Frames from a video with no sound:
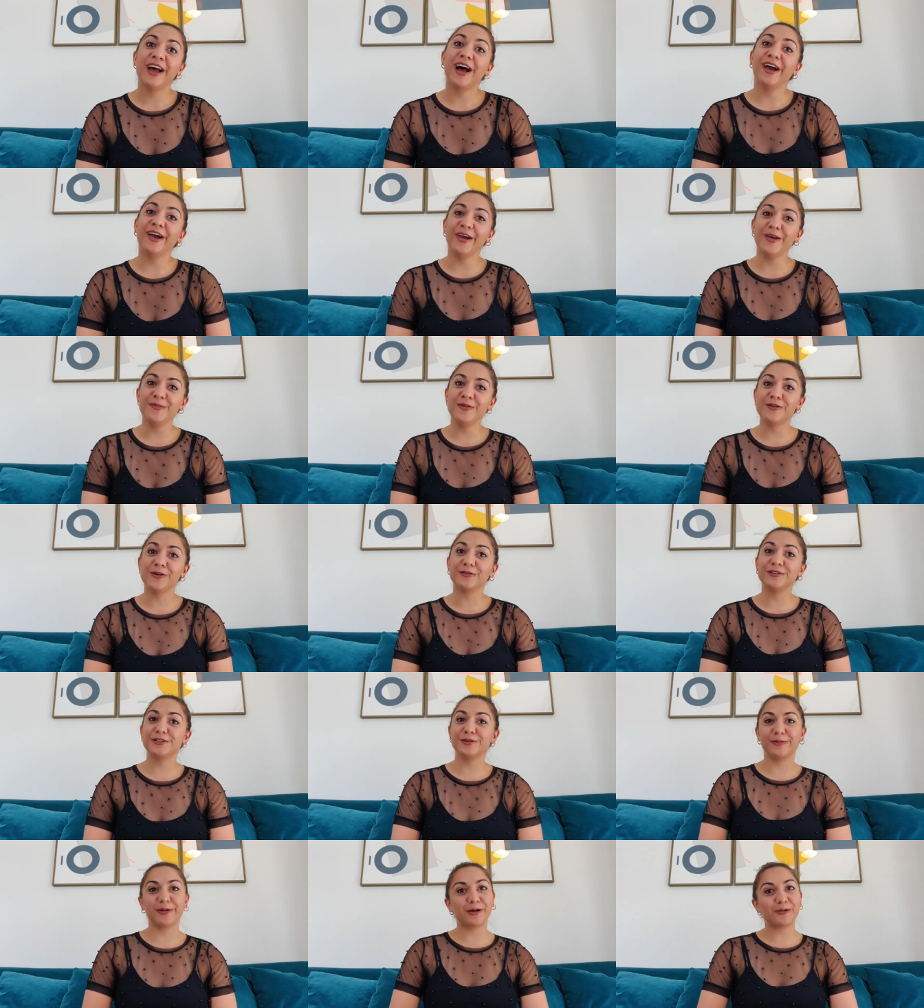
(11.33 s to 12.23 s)
I hope you're all
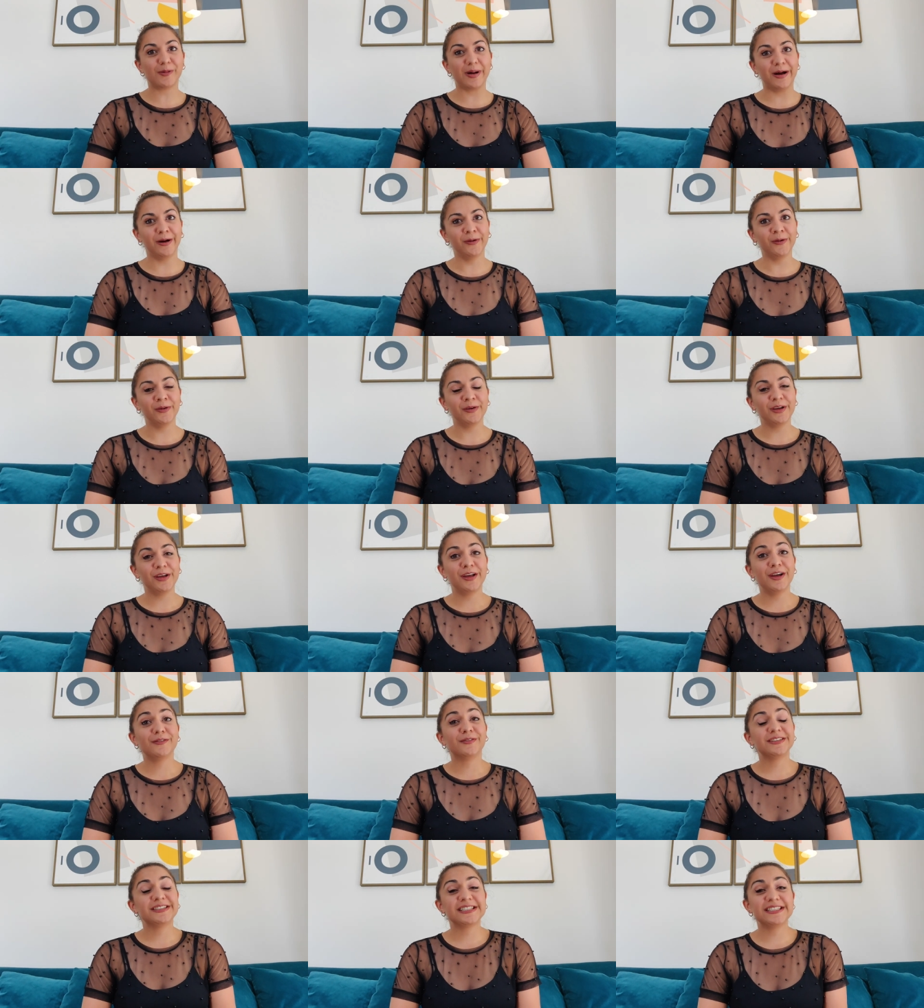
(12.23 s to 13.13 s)
doing well.
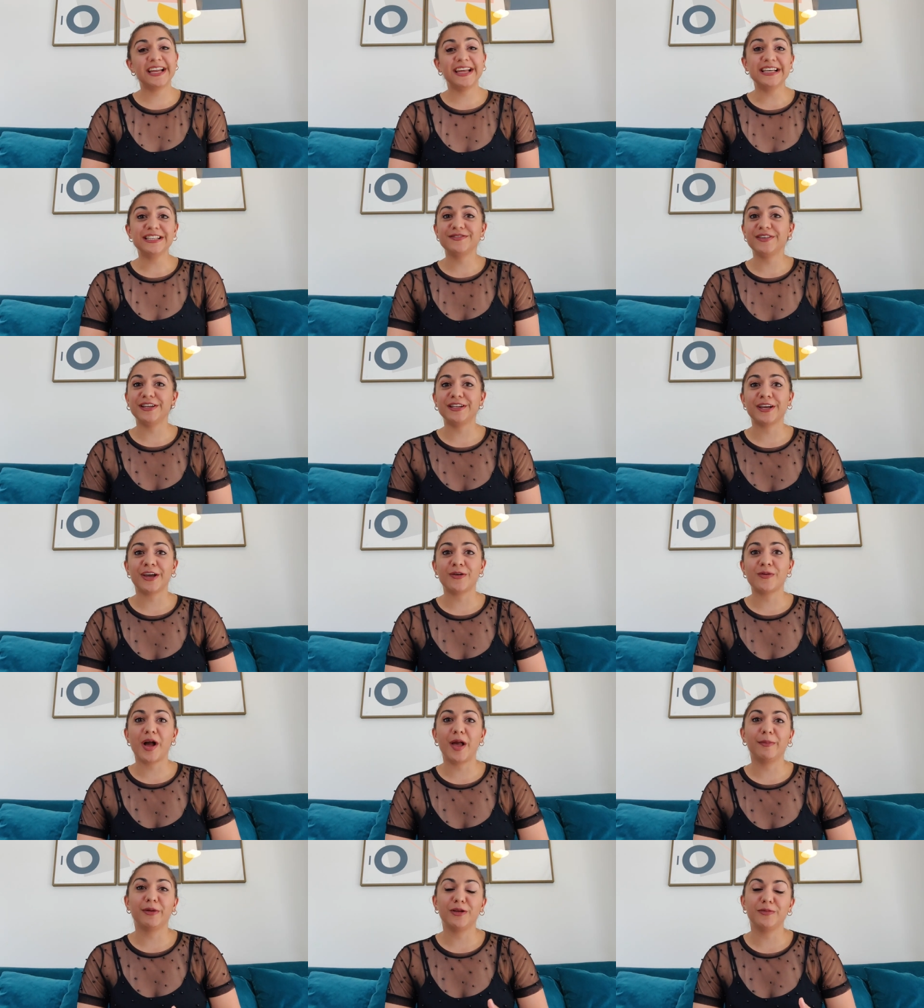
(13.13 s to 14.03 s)
For today's
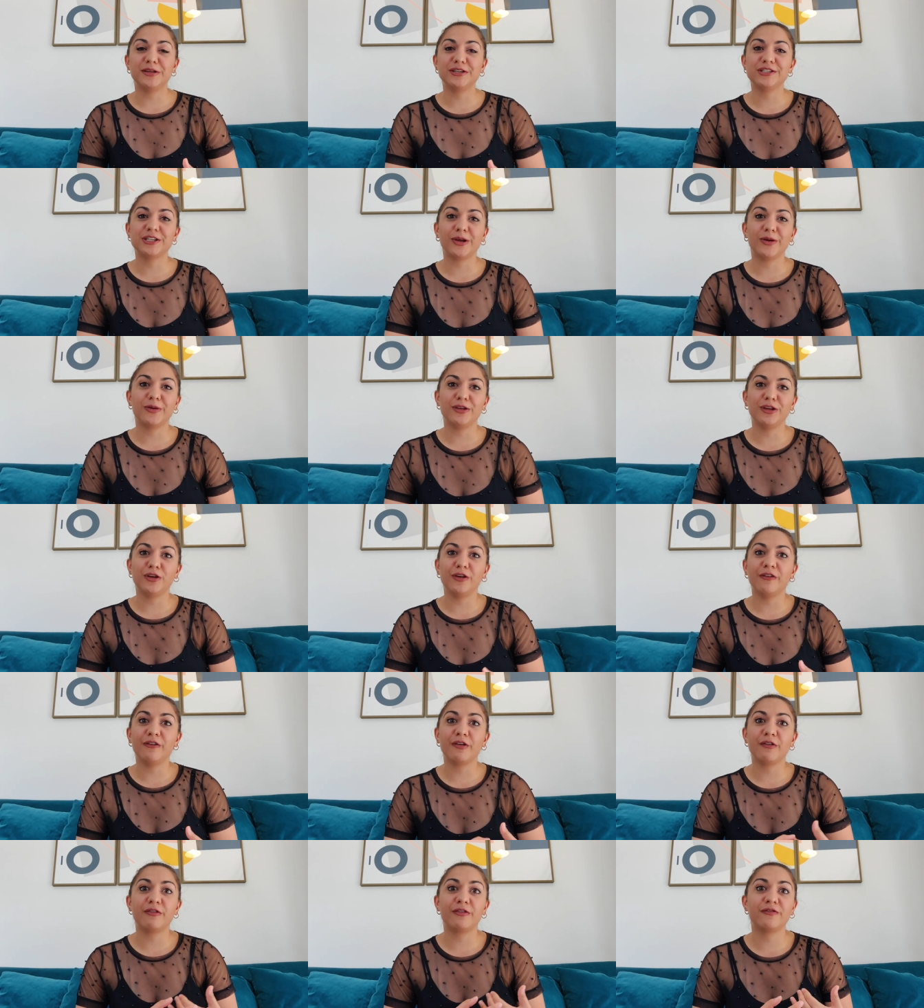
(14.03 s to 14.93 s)
video, I'm gonna be showing you
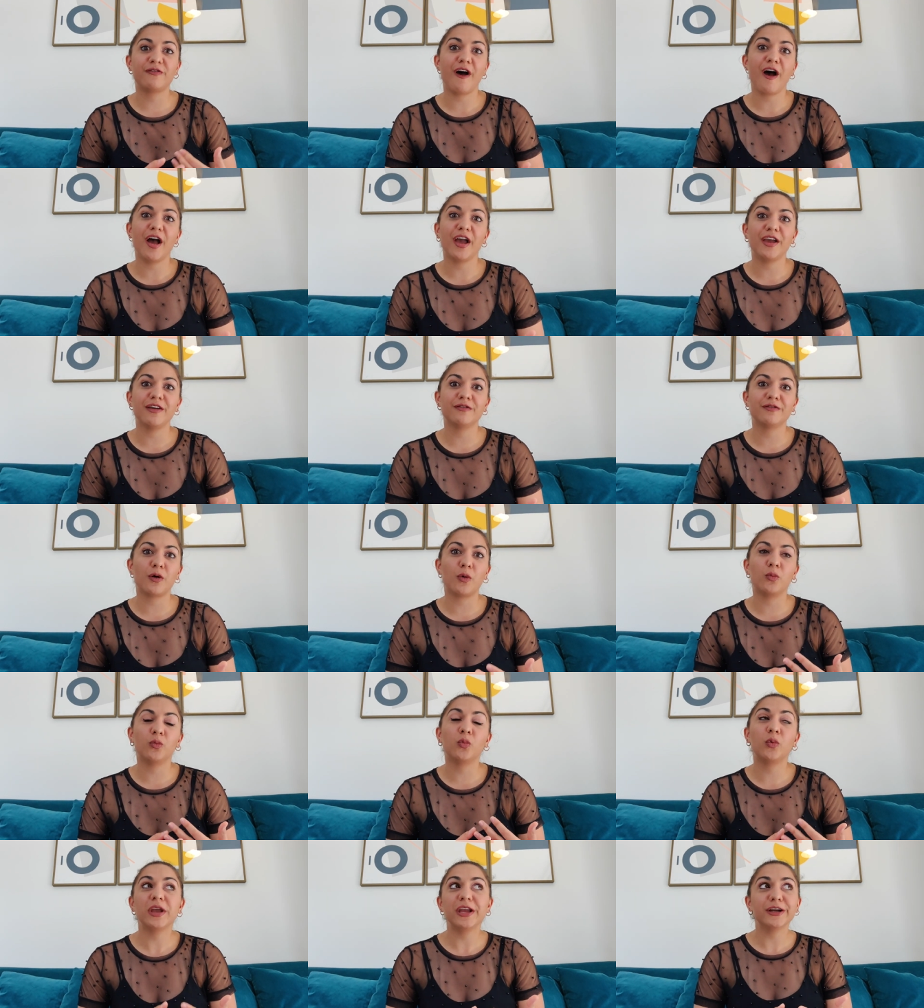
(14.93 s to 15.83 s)
five
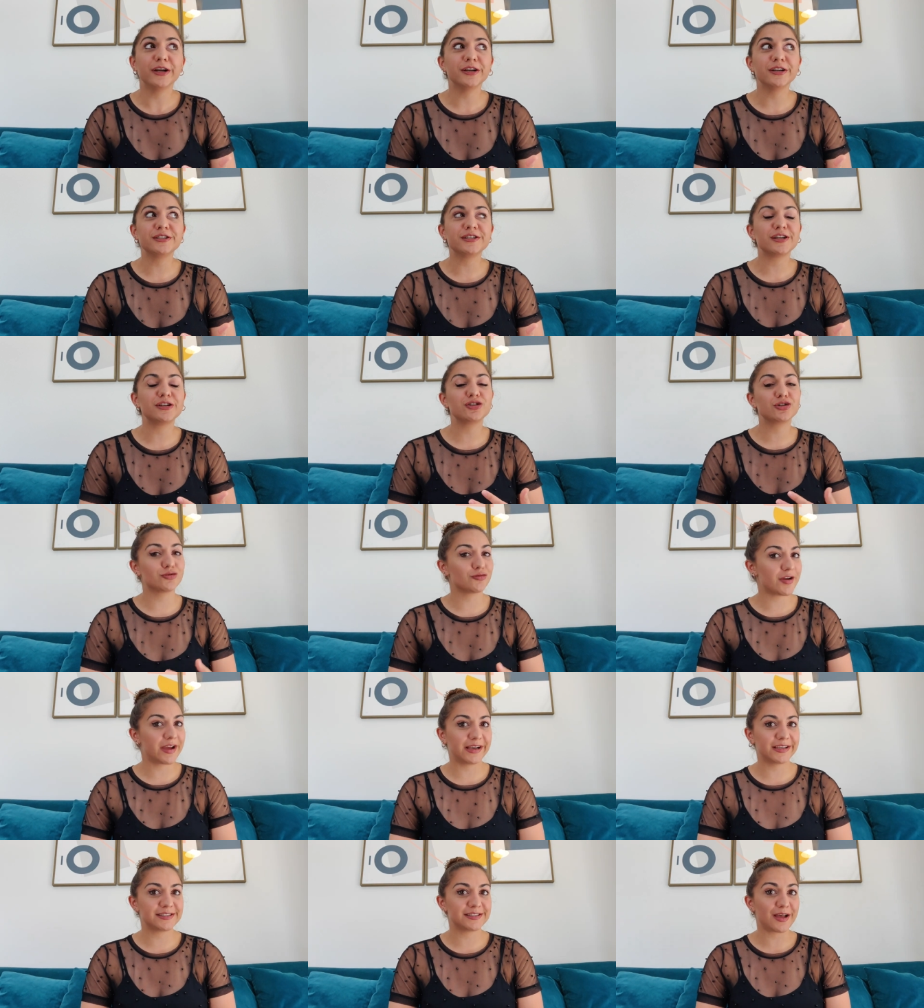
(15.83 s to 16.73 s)
weird
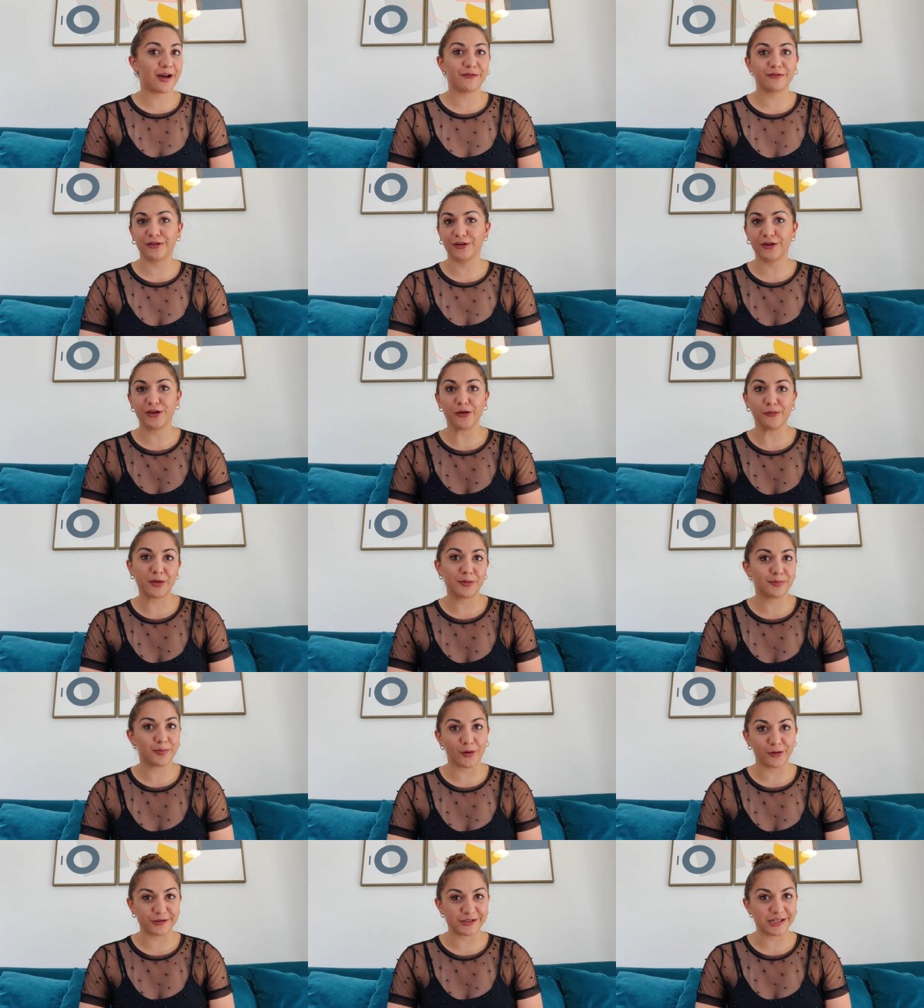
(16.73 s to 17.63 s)
tricks of the
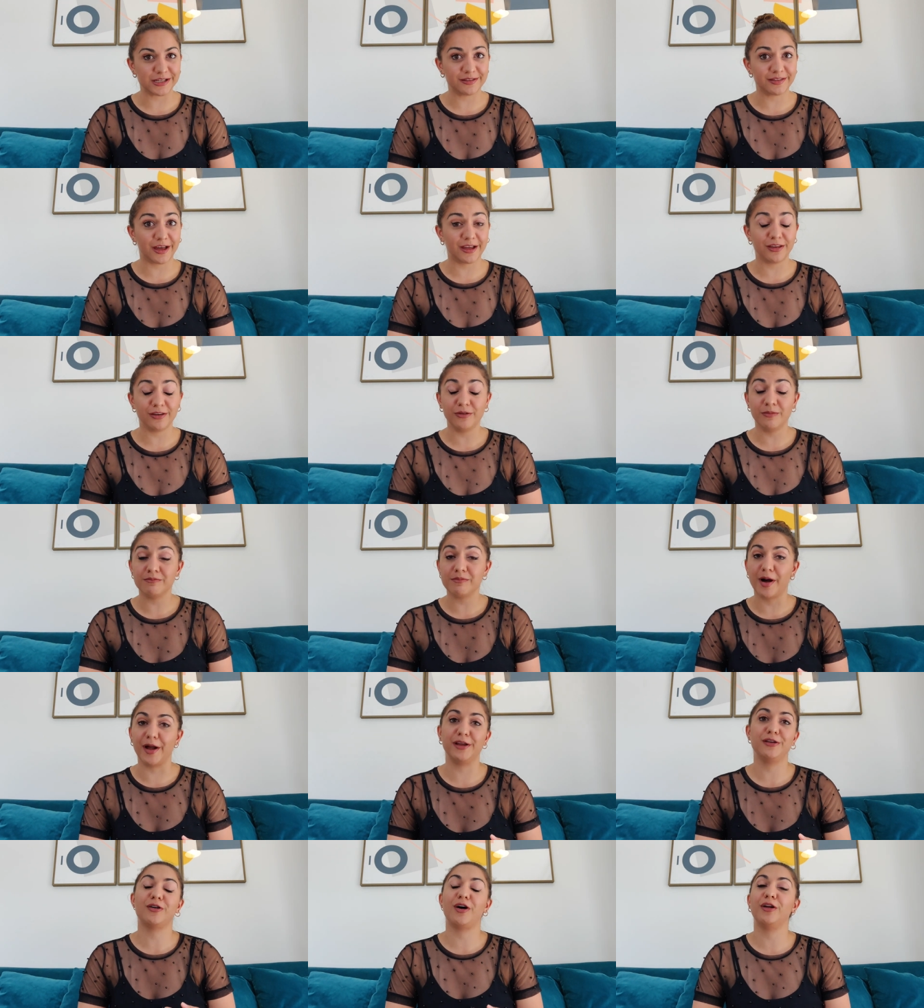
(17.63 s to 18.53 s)
human body that you
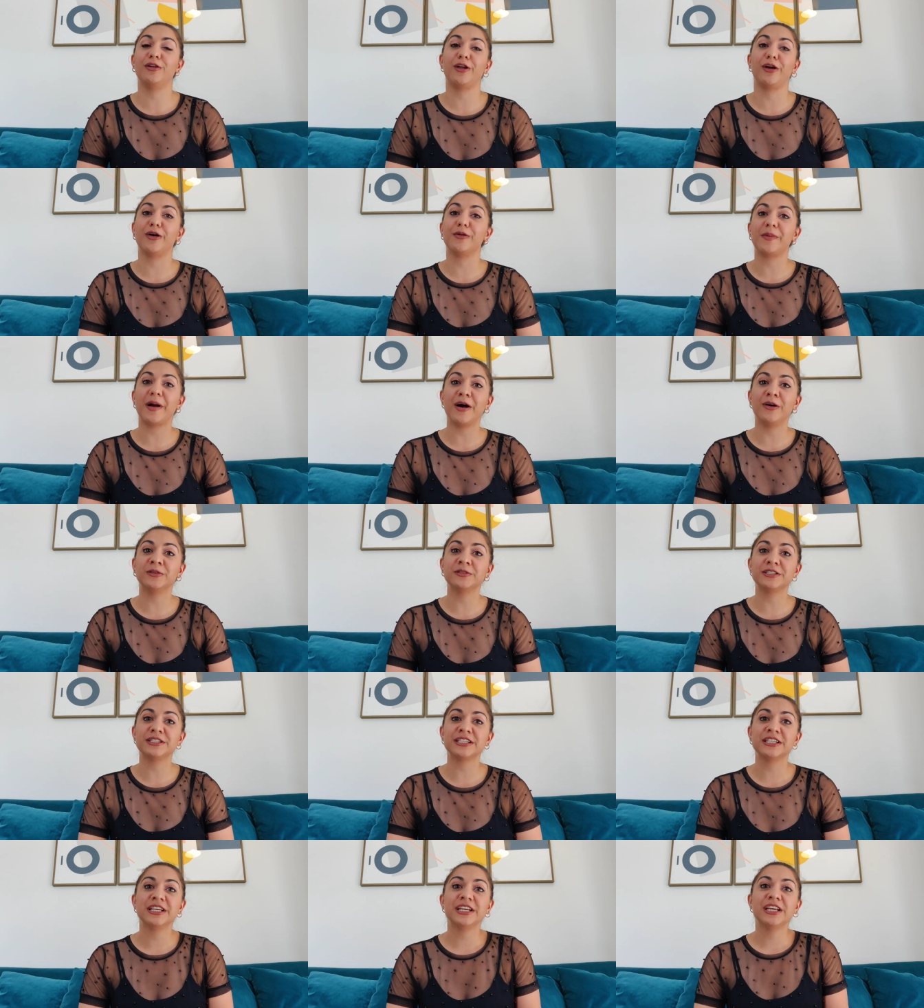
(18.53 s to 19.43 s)
might not know about.